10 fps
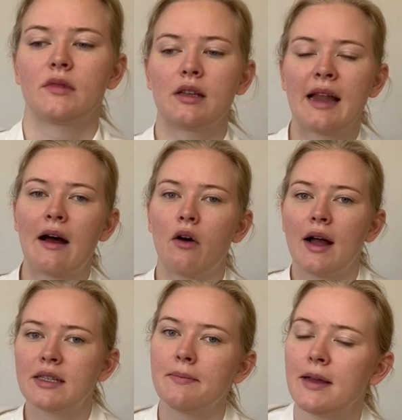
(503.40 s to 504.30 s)
Now, I
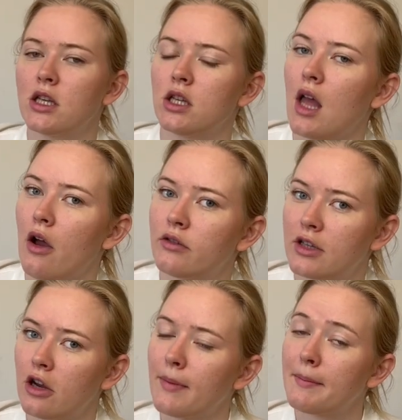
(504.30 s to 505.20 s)
did mention that I would
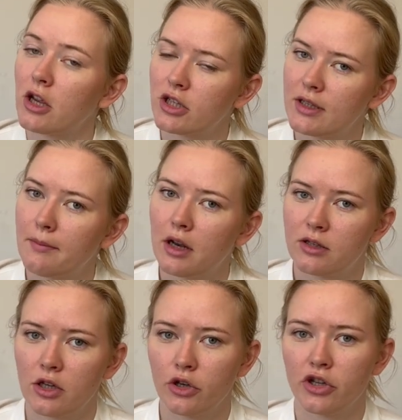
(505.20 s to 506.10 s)
show my much simpler
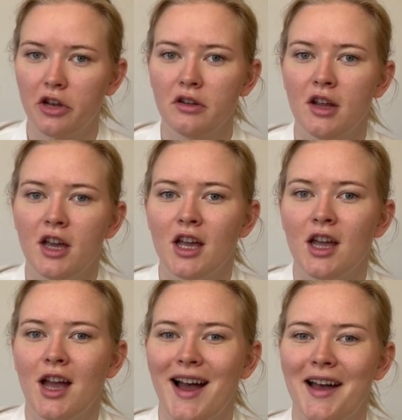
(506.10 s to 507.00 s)
solution.
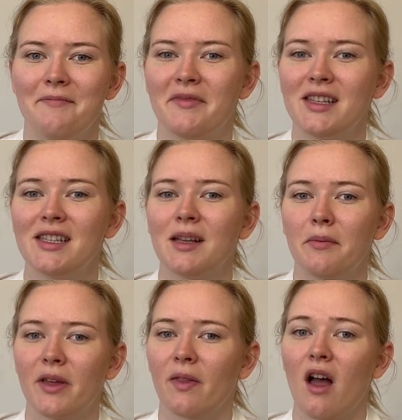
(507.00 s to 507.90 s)
This is
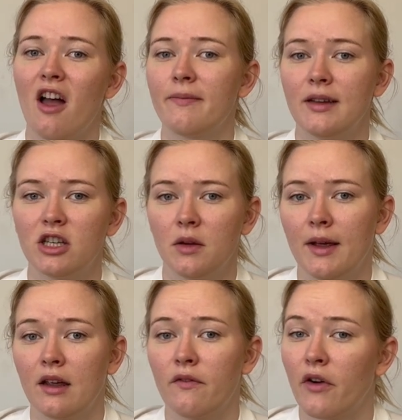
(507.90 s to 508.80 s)
something that I've been
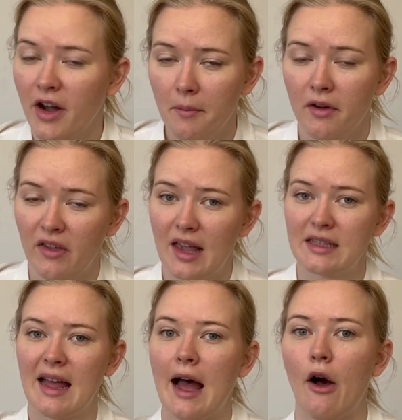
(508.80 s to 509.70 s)
doing for a number of years
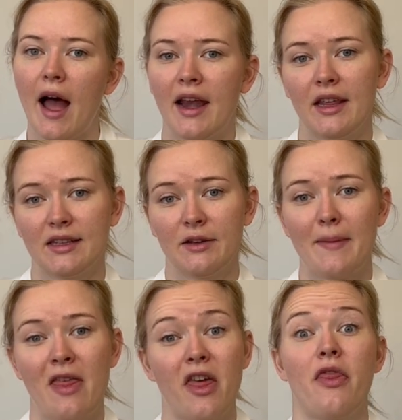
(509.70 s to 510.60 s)
now and is a
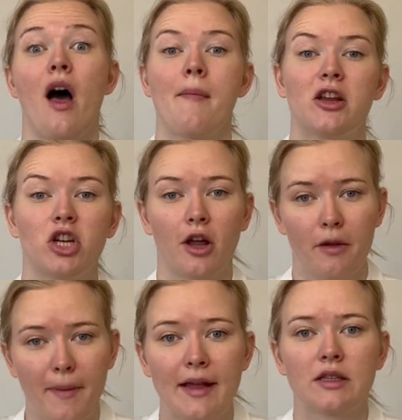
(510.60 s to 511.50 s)
method that I'm actually going
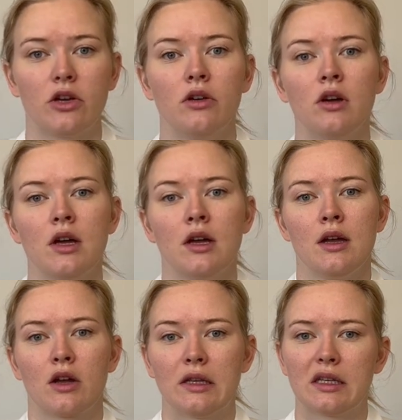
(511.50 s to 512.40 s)
back to
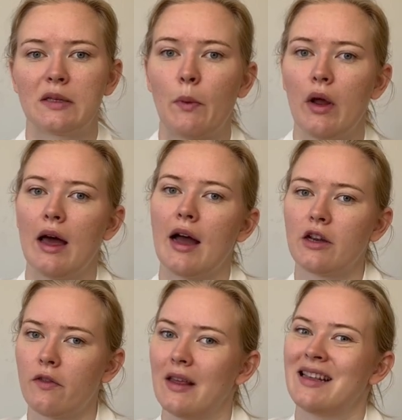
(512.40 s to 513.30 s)
because, spoiler, I
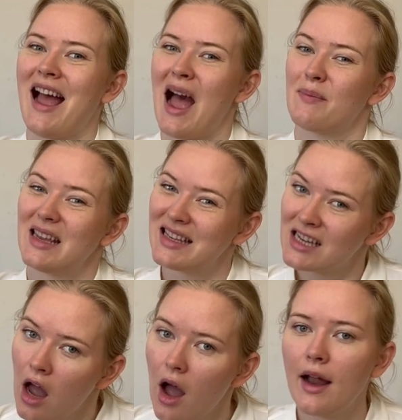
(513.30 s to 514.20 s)
don't think this app
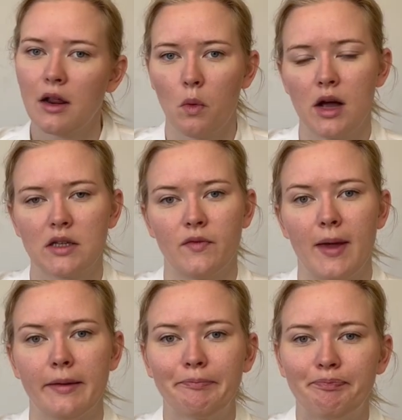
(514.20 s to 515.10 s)
entirely works for
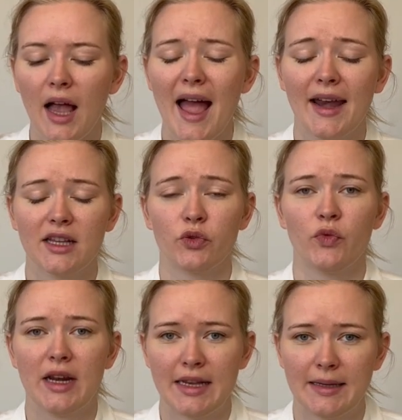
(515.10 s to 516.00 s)
me. And it's
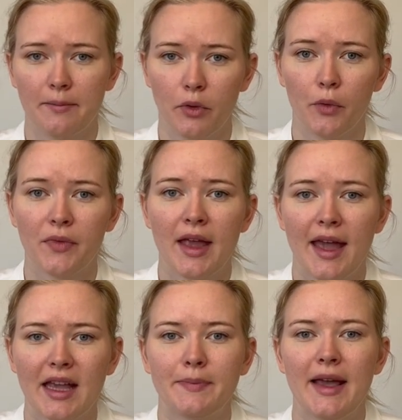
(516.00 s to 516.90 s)
really simple.
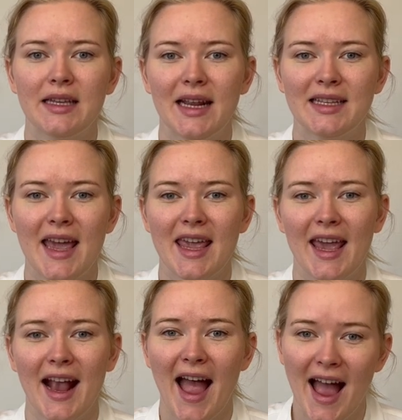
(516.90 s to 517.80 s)
It's basically
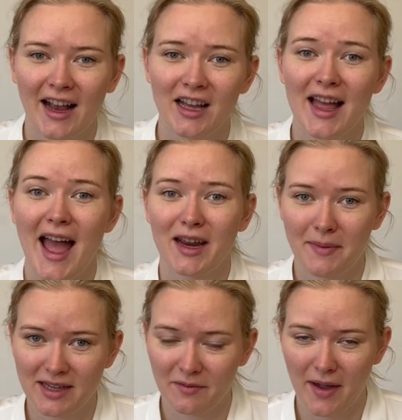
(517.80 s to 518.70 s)
taking a hanger and a piece of